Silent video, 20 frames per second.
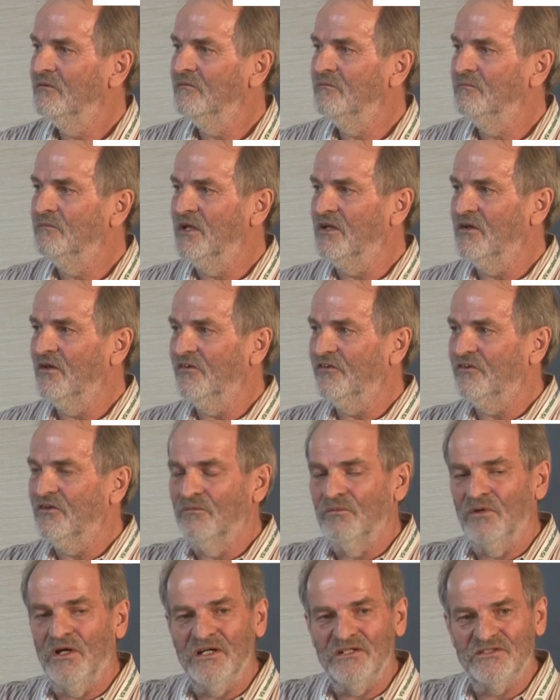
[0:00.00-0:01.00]
because the
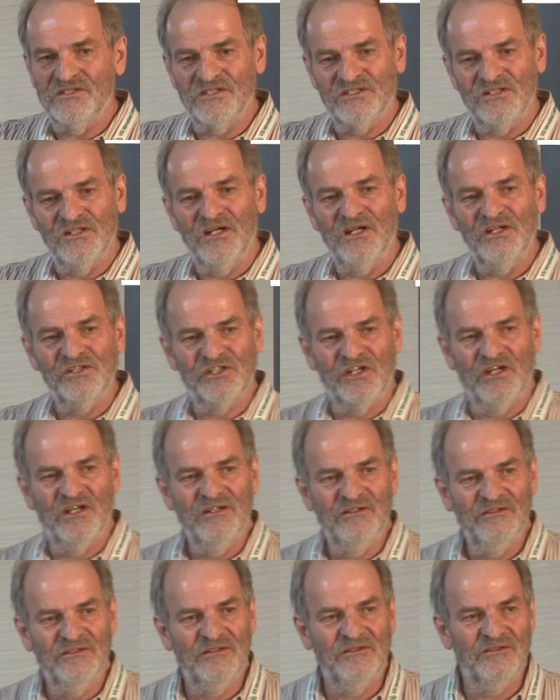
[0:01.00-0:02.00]
right is
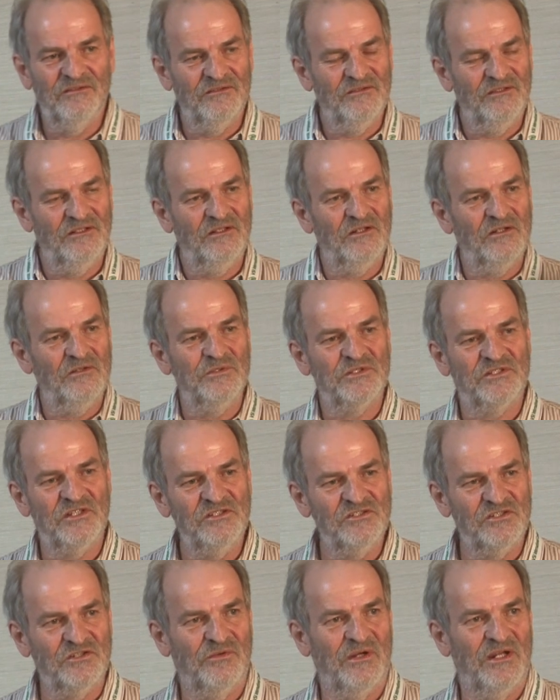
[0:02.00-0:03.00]
larger, it always
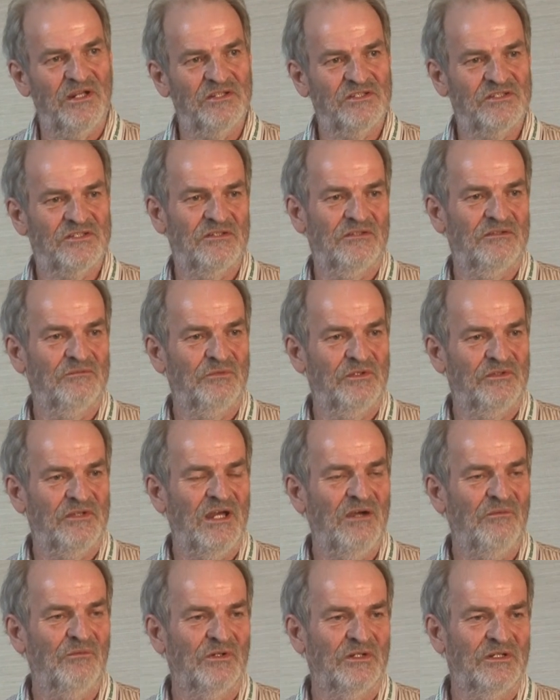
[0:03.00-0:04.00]
integrates with
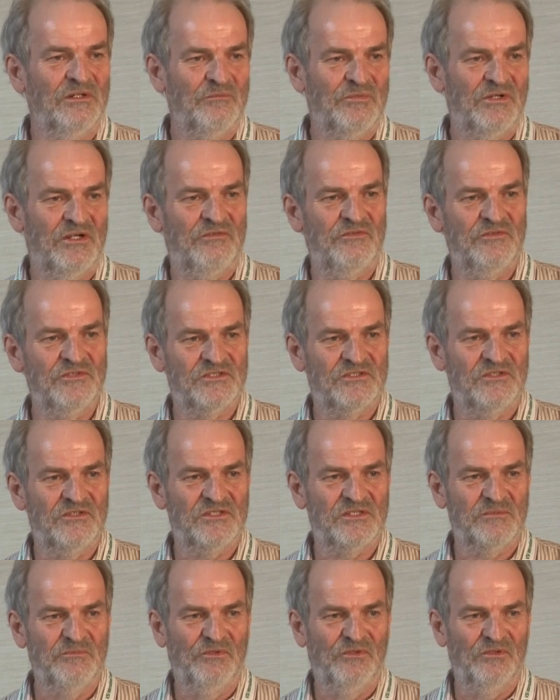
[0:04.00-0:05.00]
that one in preference to the
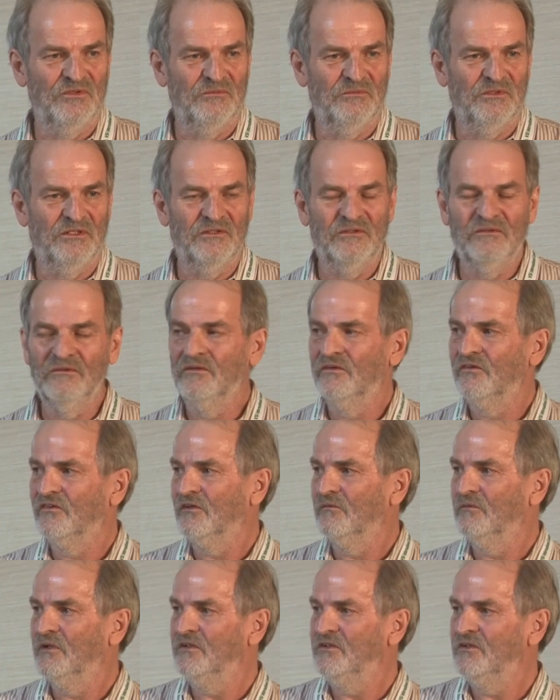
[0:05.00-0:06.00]
smaller one. And so
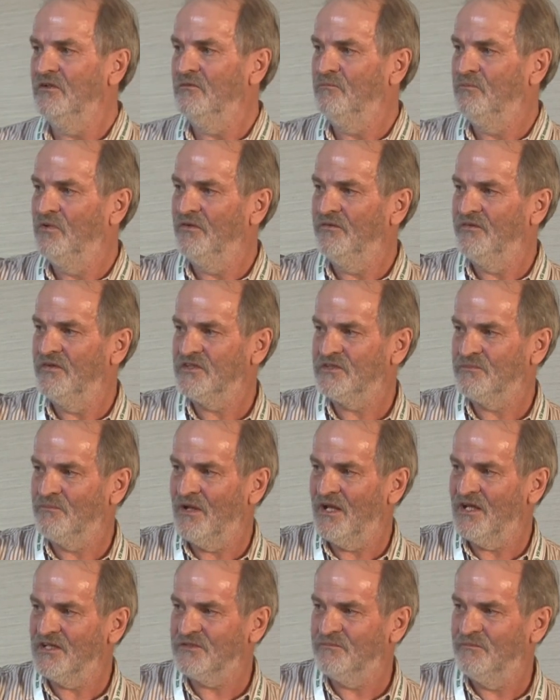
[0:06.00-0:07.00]
when you put this
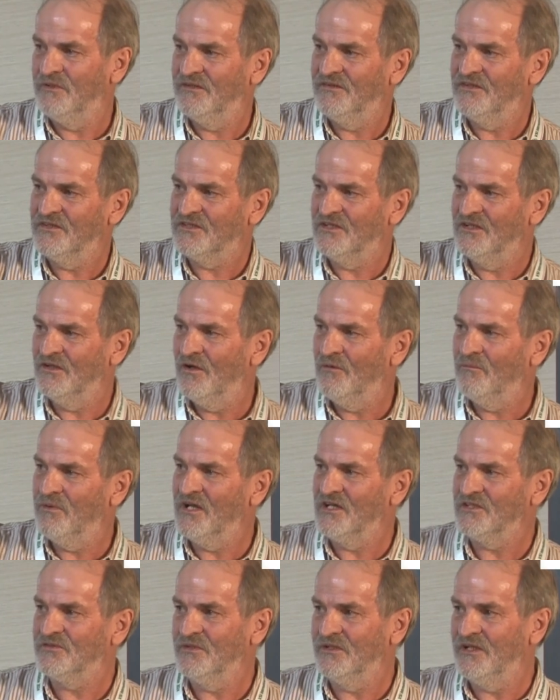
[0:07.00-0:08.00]
plasmid, this lower
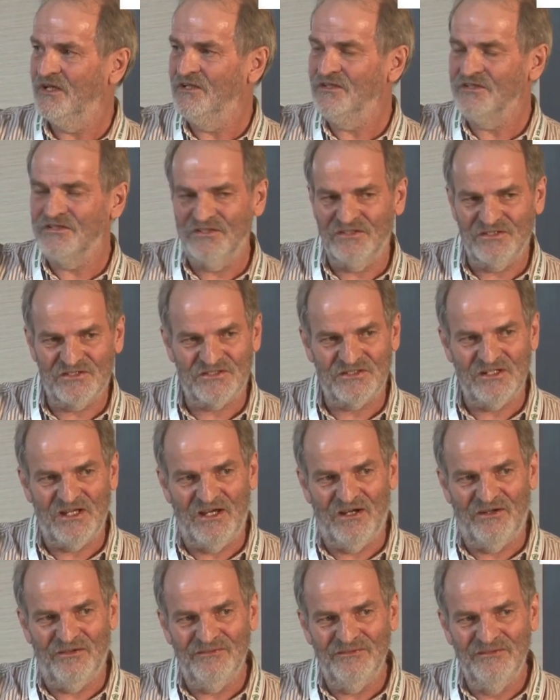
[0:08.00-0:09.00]
plasmid, into the
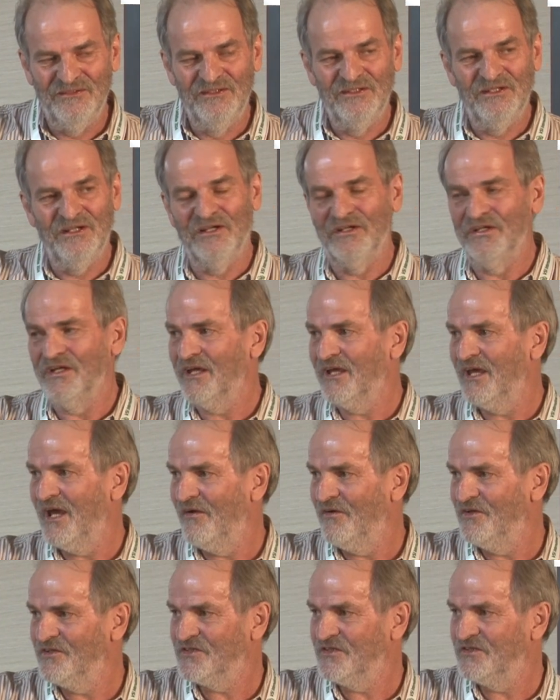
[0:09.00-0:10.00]
cell, and it
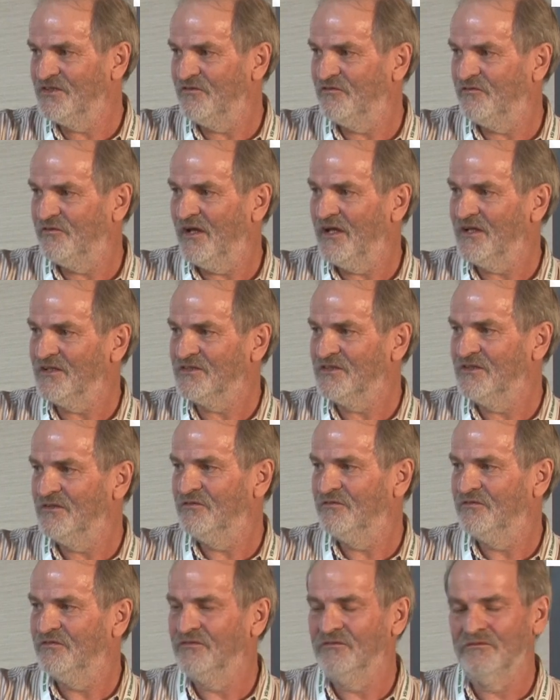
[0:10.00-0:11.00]
carries a defective
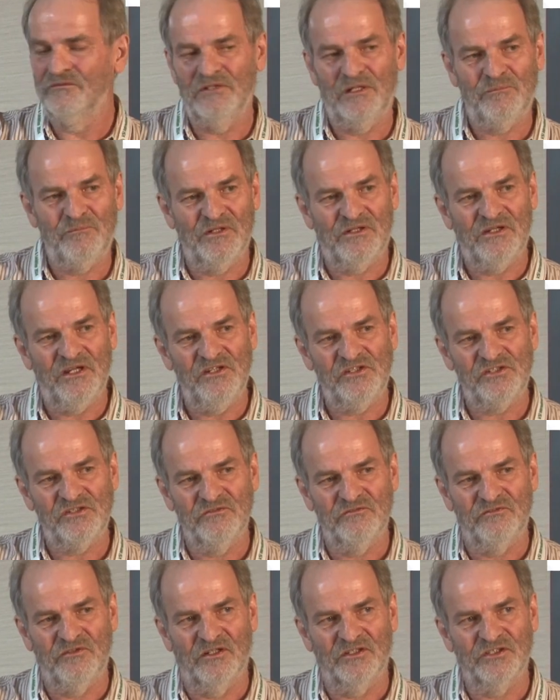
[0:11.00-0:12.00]
replication
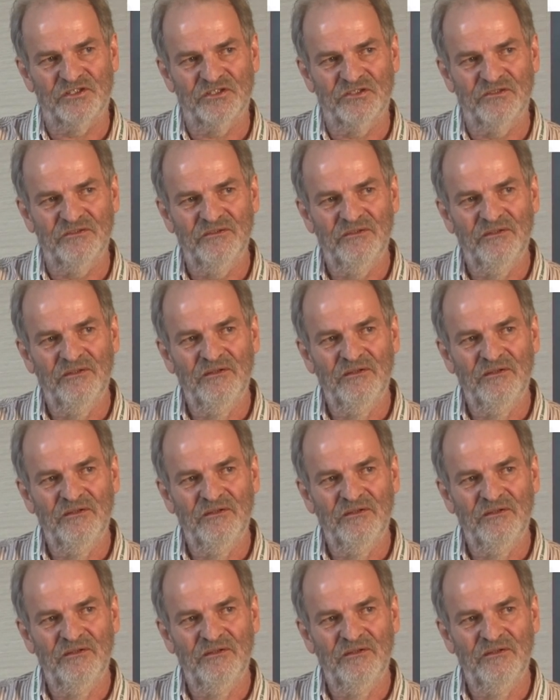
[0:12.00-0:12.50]
function,